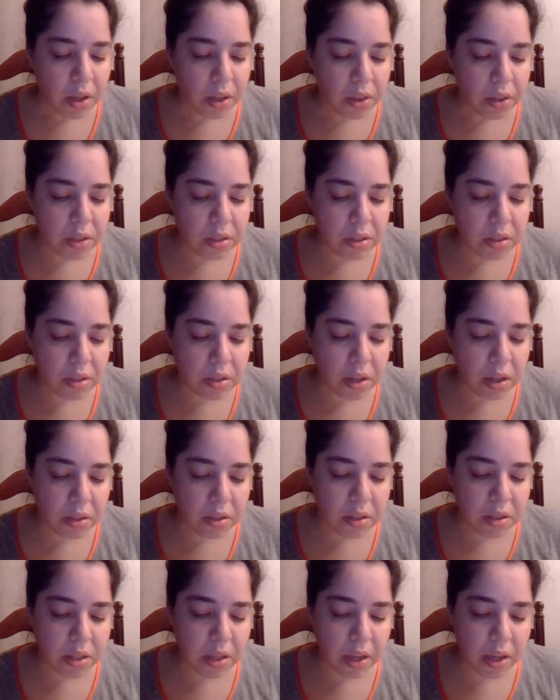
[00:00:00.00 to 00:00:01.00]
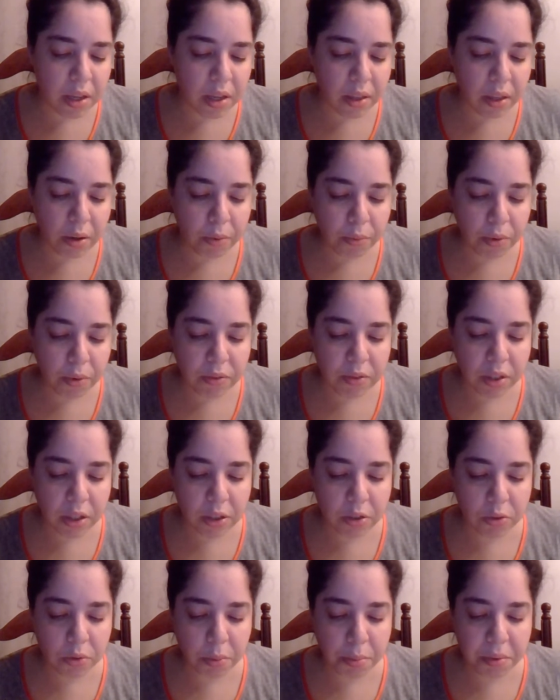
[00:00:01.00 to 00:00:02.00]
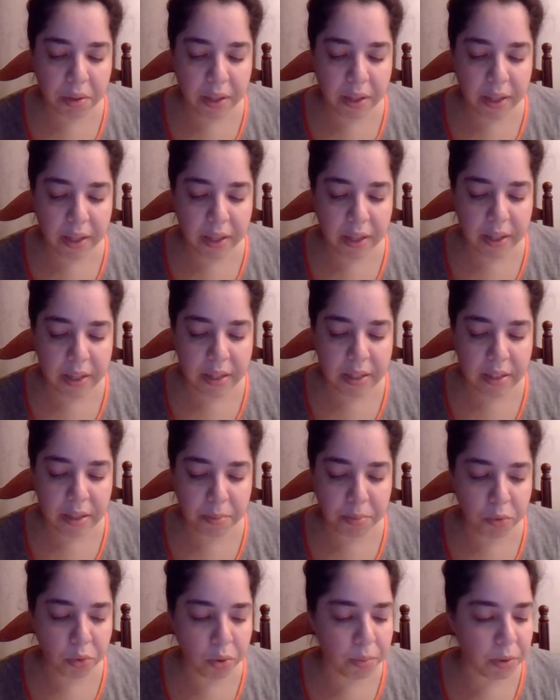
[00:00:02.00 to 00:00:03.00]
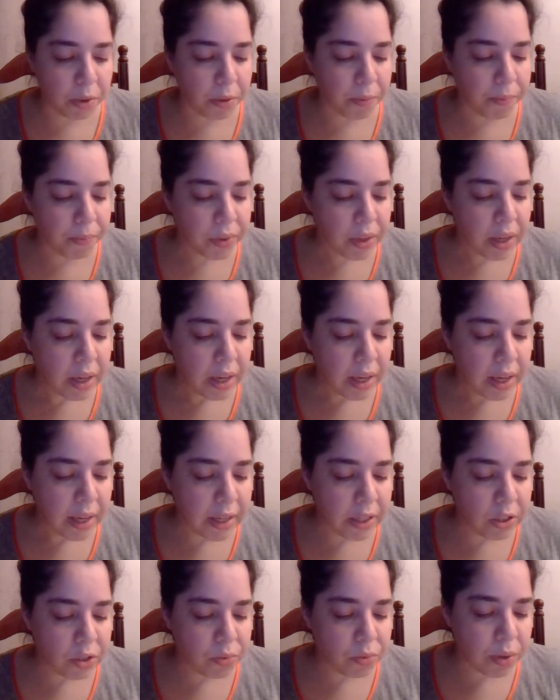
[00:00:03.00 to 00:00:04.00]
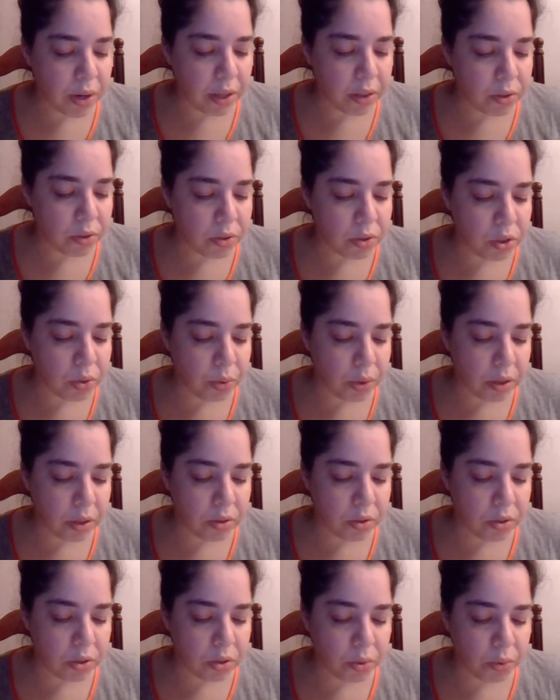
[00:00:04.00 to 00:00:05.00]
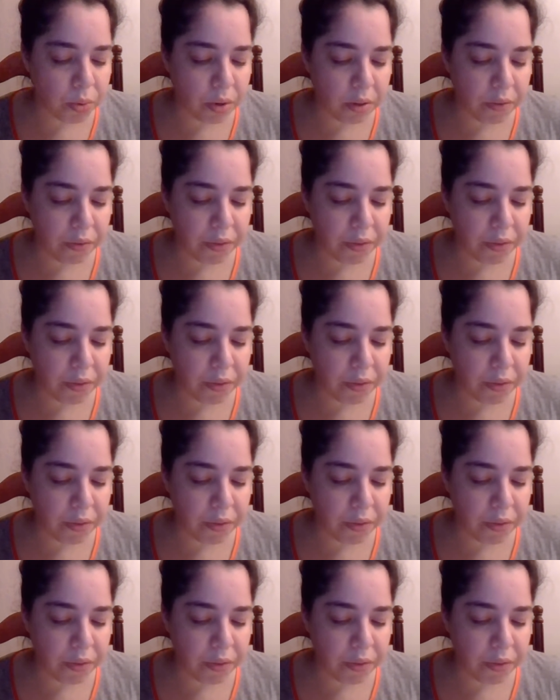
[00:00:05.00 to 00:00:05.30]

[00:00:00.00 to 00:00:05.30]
This is not to say that rough sexual play is abnormal. It is rather to underscore the